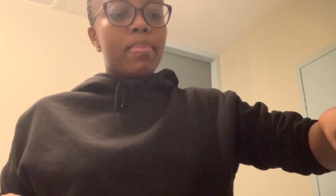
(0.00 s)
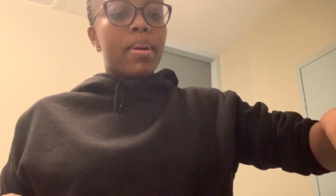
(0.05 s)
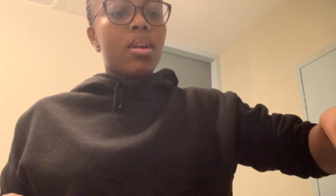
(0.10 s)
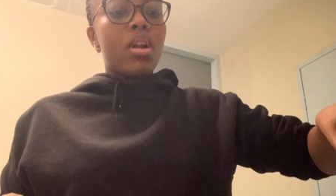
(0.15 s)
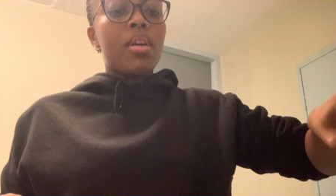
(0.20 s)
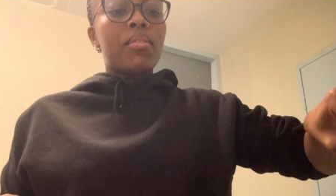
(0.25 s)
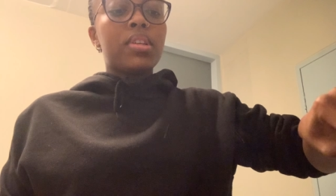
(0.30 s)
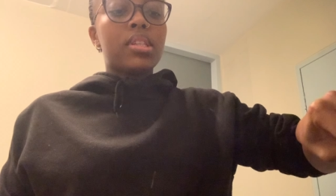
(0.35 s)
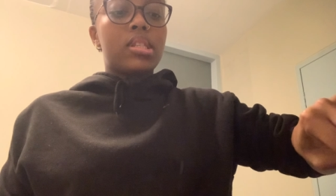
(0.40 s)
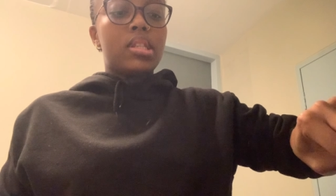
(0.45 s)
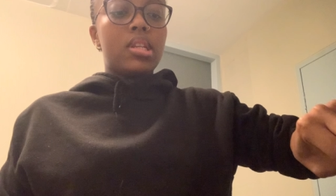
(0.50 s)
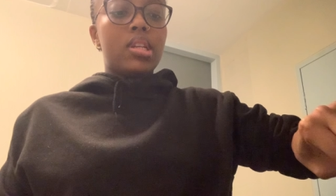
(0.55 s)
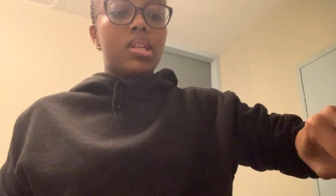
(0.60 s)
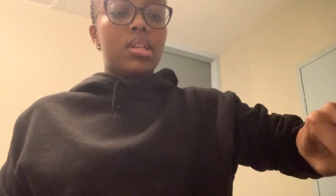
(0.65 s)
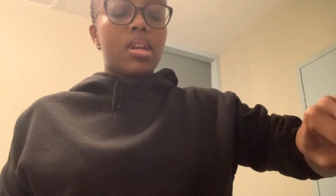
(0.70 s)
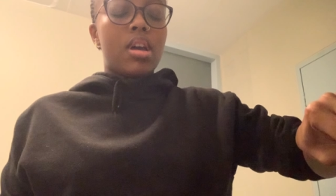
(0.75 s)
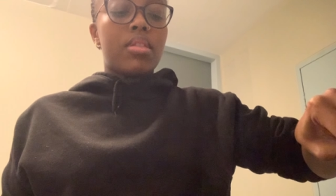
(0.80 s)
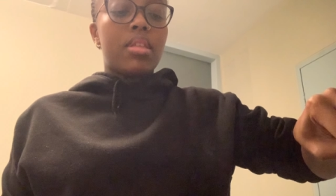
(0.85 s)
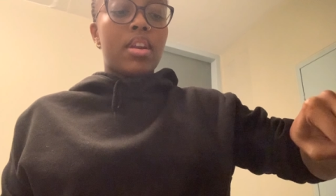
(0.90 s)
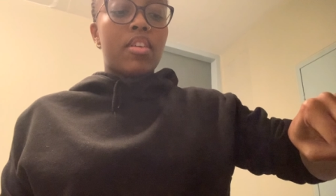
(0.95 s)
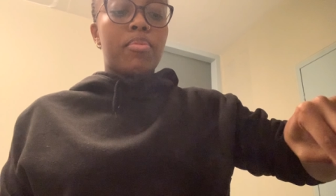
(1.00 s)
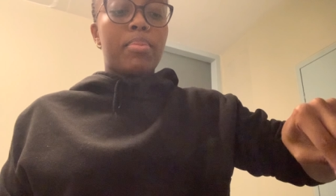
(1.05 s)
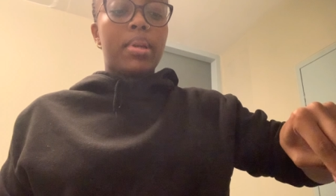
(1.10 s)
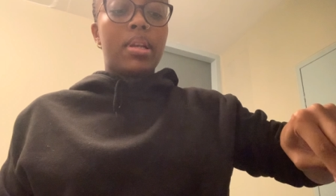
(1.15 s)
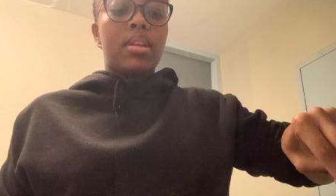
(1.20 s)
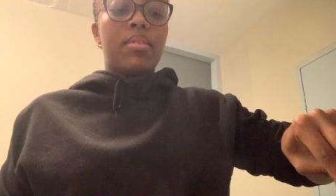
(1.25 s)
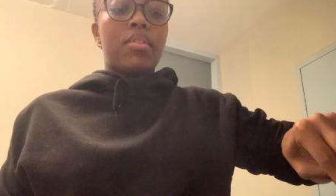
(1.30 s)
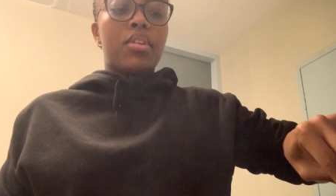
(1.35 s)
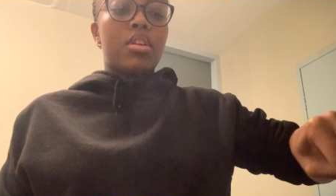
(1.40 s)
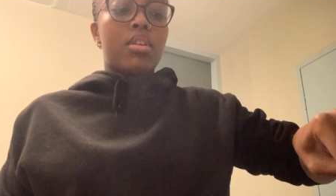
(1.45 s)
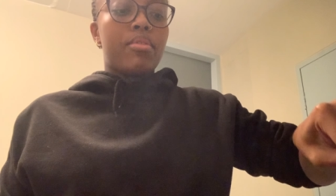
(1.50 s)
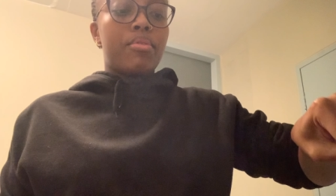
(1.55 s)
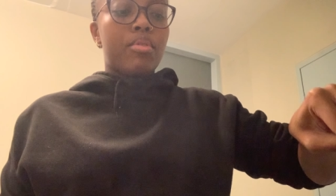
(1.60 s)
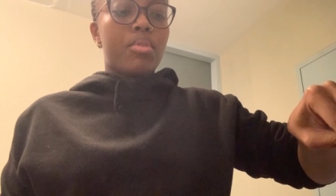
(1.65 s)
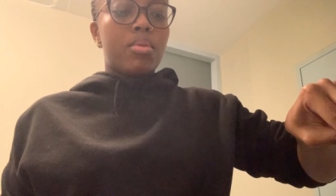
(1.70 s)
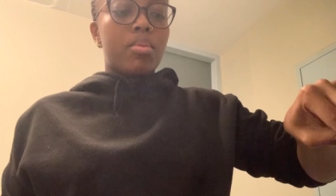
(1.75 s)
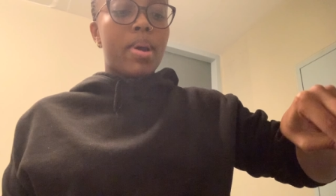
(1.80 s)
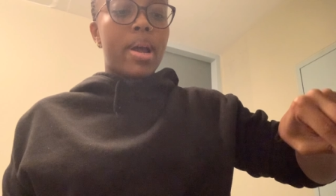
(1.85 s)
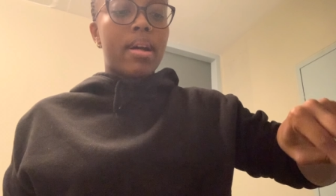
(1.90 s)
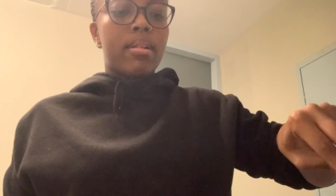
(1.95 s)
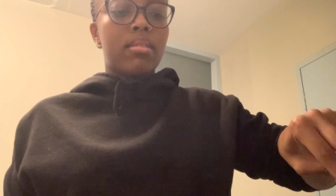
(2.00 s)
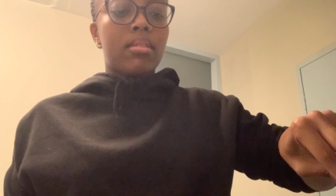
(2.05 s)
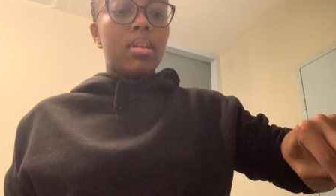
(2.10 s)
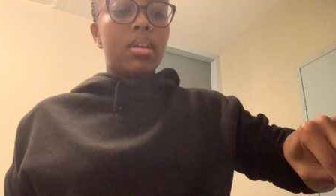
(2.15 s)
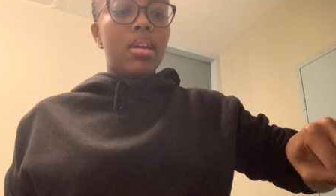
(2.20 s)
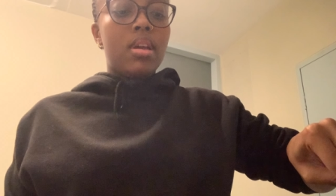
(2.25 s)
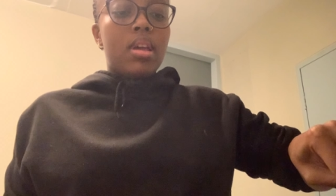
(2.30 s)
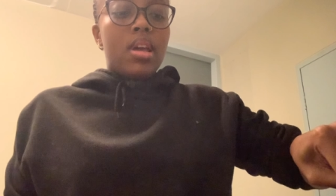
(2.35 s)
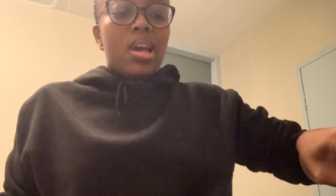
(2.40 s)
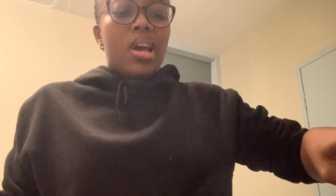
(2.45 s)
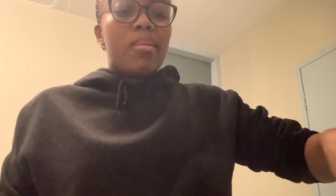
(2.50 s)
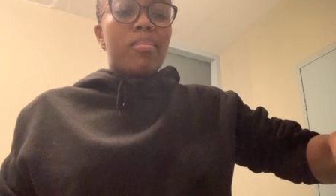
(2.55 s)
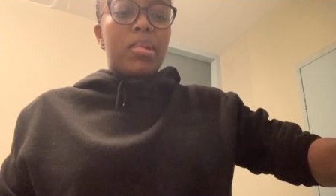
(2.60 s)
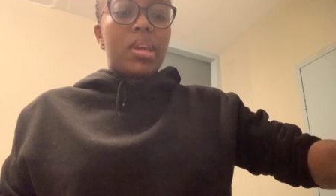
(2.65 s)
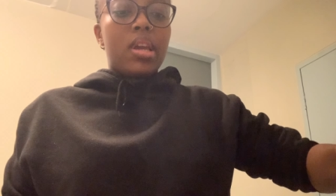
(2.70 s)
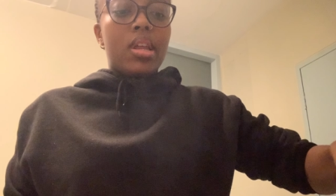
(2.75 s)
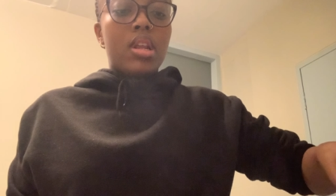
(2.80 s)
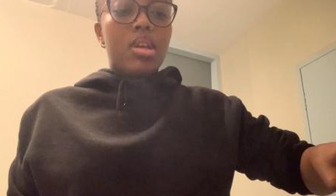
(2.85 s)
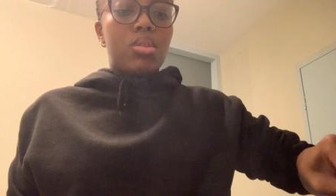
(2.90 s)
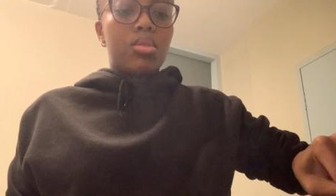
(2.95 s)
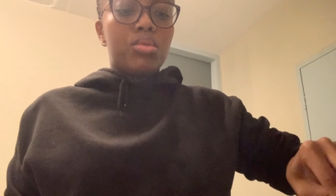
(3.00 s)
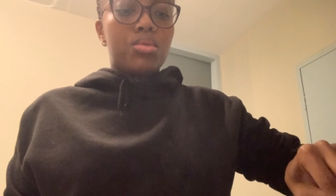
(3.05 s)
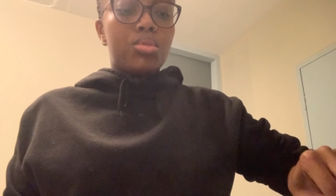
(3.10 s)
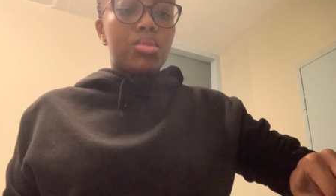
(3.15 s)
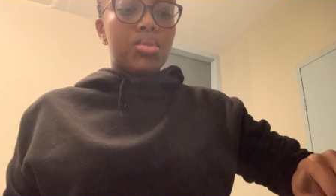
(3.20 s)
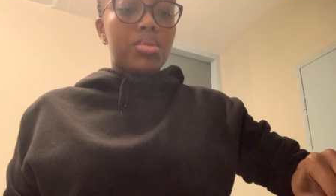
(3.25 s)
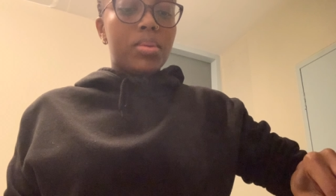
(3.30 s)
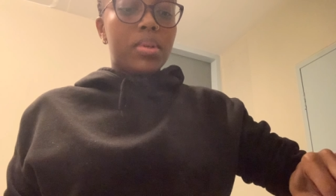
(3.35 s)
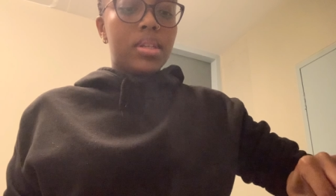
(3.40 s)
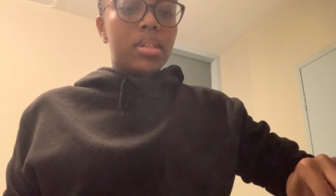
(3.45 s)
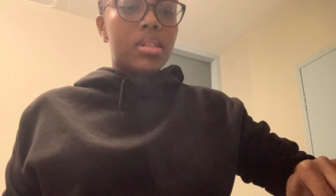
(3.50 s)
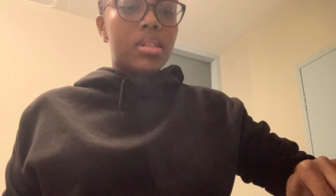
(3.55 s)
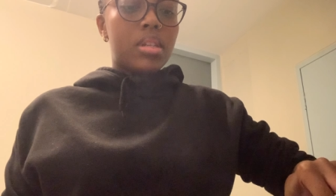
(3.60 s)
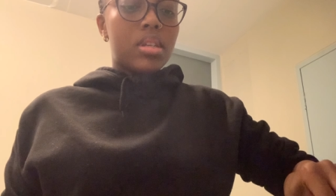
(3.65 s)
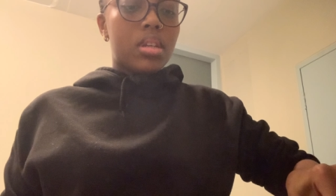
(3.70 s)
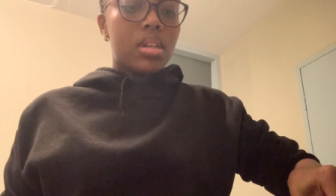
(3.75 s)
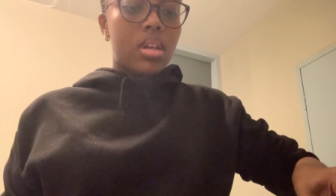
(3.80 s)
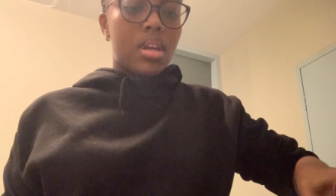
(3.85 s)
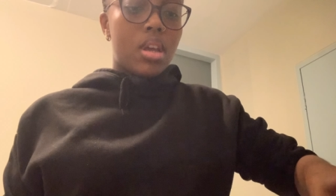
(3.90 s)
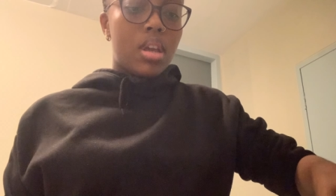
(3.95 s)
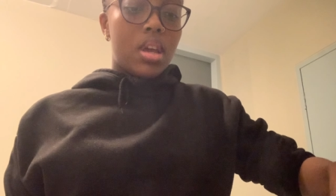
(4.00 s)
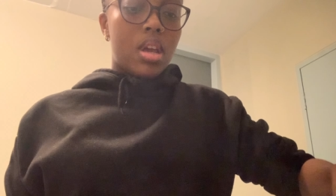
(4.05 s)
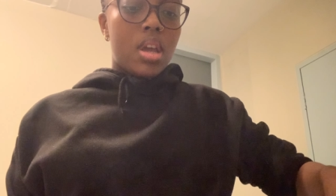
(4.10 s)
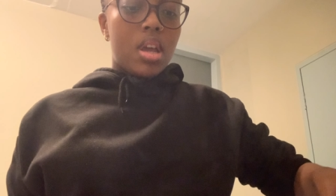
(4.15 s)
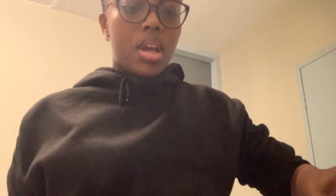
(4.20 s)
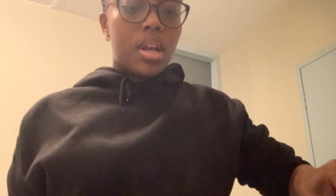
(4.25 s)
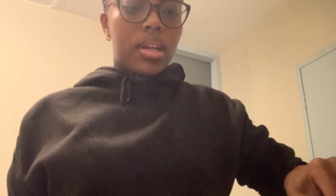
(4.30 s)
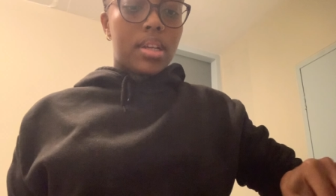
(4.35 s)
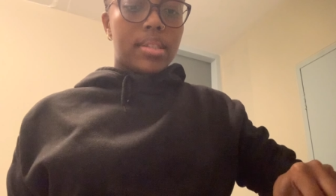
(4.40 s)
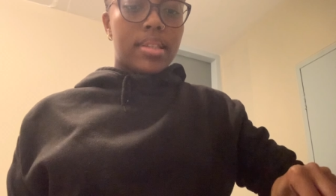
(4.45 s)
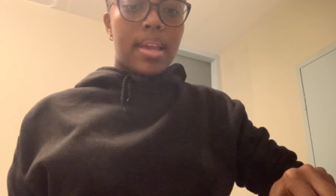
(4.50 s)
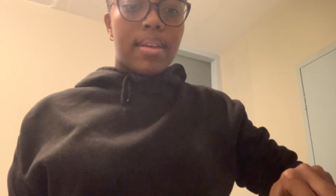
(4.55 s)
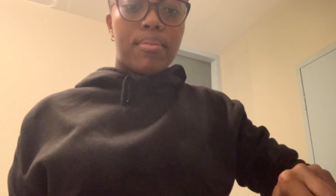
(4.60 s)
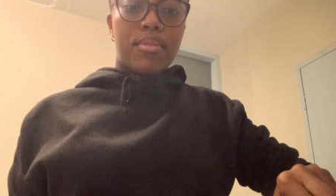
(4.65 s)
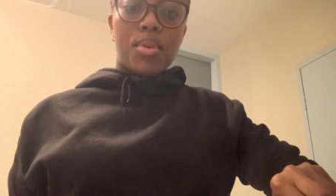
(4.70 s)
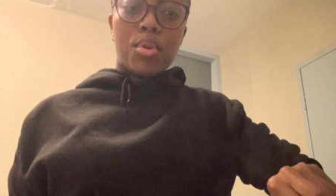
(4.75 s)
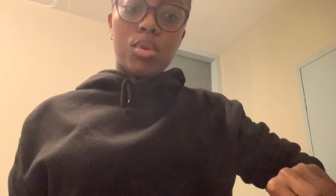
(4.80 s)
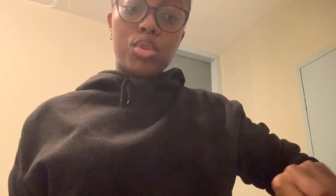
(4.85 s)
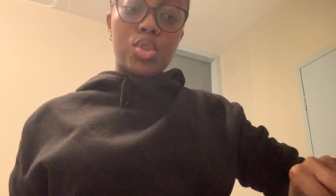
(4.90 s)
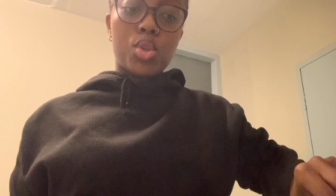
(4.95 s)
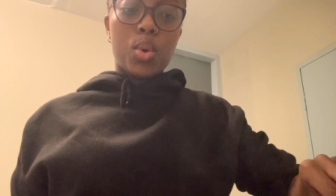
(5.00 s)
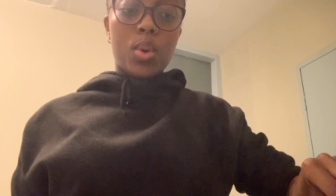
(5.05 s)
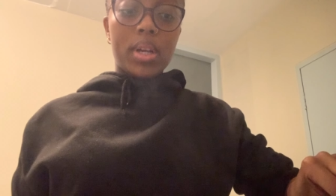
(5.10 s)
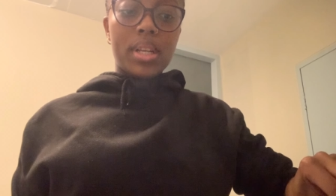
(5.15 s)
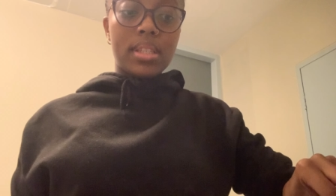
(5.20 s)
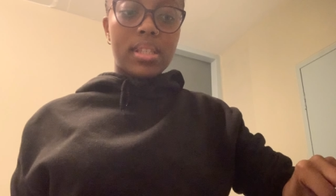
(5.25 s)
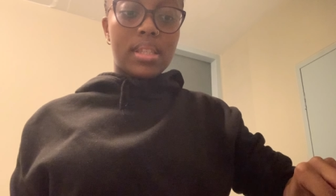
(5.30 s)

But obviously, now that I've been doing this for a while, I'm getting used to it. I not quite